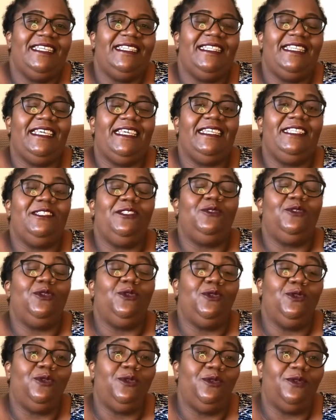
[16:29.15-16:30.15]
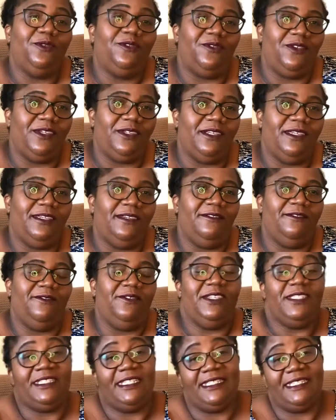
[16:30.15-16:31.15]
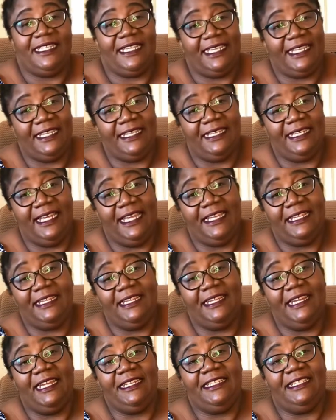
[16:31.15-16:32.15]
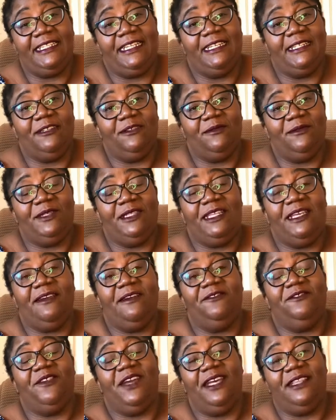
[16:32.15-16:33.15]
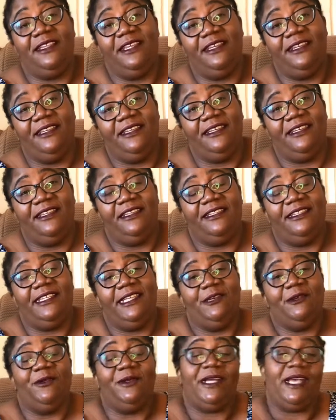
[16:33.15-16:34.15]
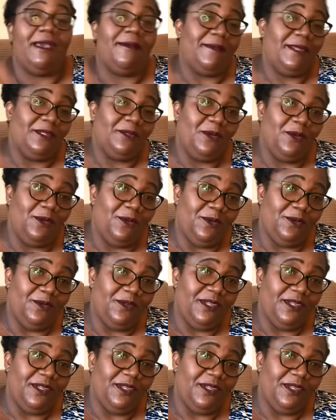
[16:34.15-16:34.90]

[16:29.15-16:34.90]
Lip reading: The two, first and second, they're in the United Kingdom with their father. They all come and go.